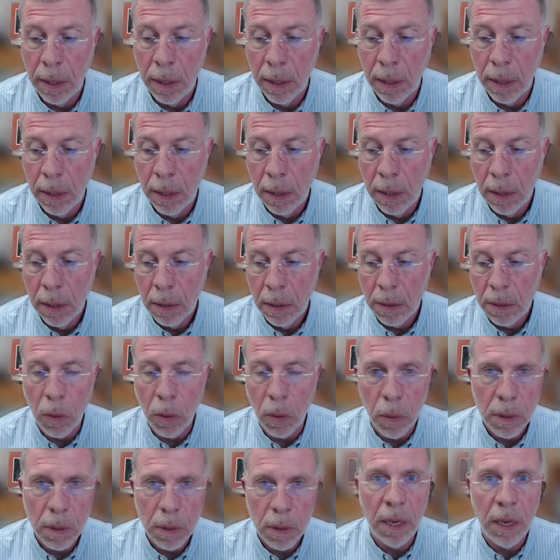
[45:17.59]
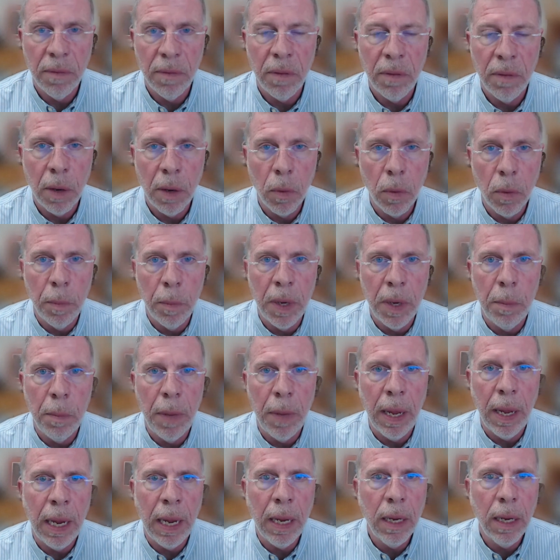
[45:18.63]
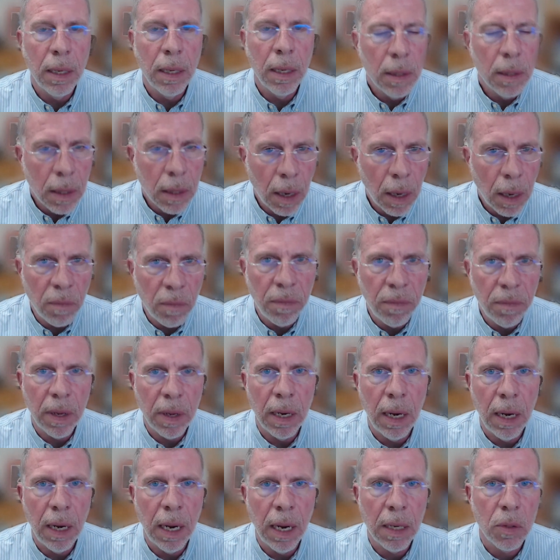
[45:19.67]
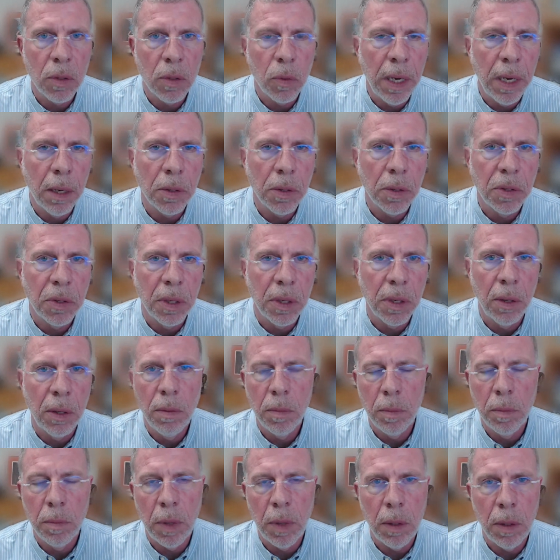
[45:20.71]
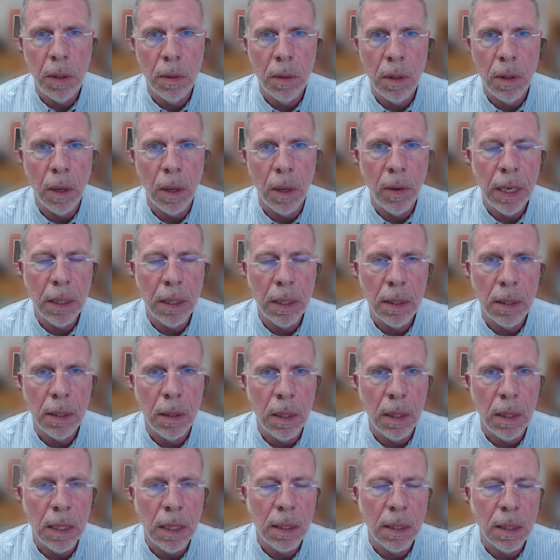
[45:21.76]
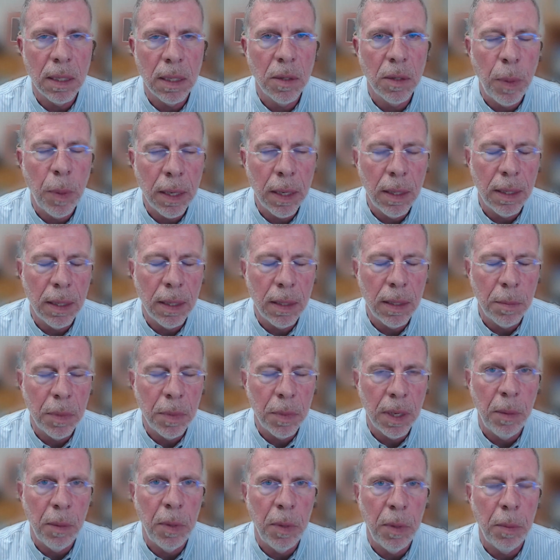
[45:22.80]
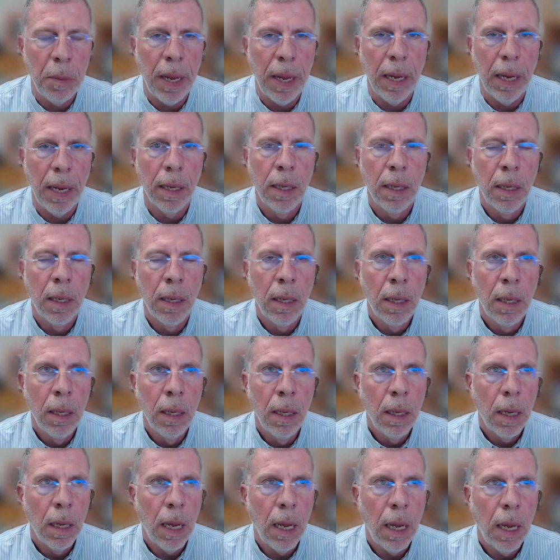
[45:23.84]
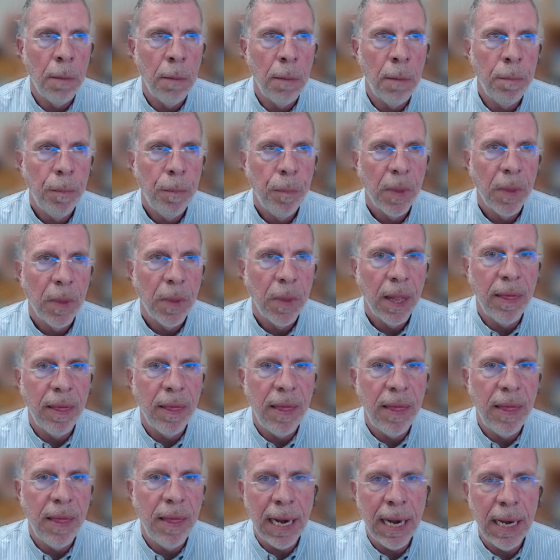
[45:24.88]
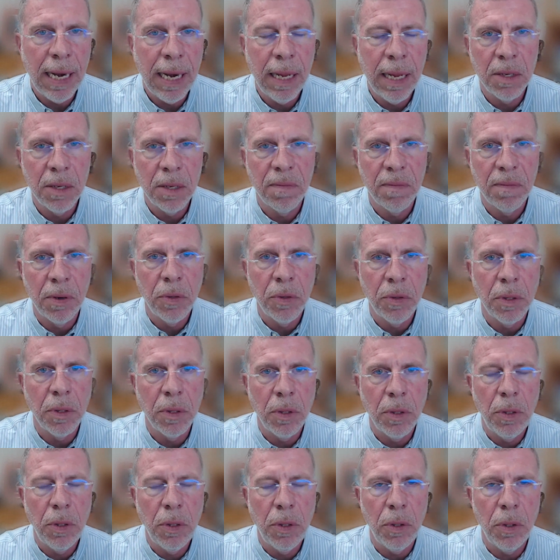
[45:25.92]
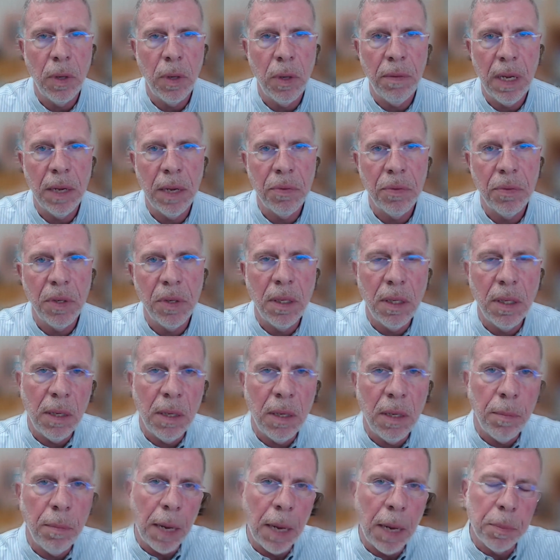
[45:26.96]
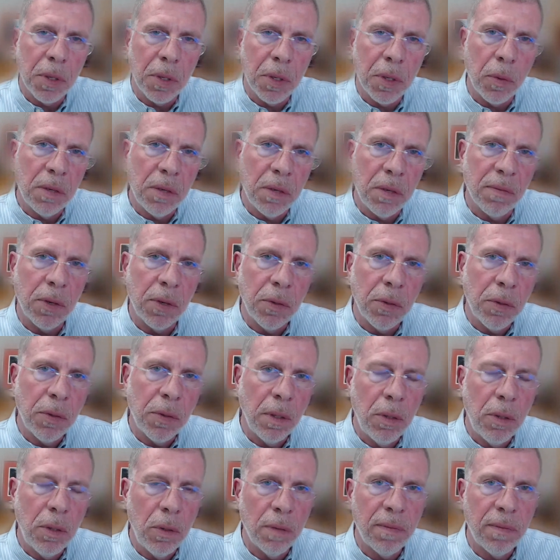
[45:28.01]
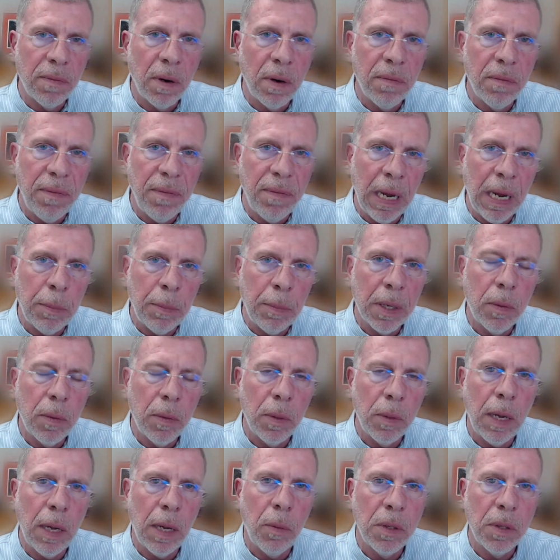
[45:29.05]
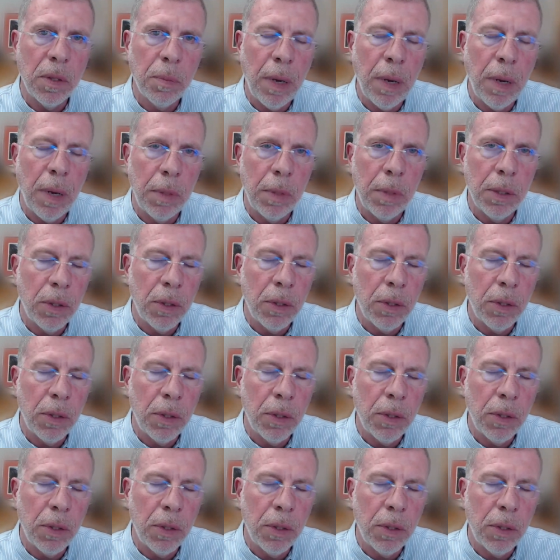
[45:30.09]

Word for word: So, given that we're mid-May, hopefully in the next week or so, but you know, it's it's expected sometime in May. Um, that is version two of the FCC map. So it's version two of our fabric that was published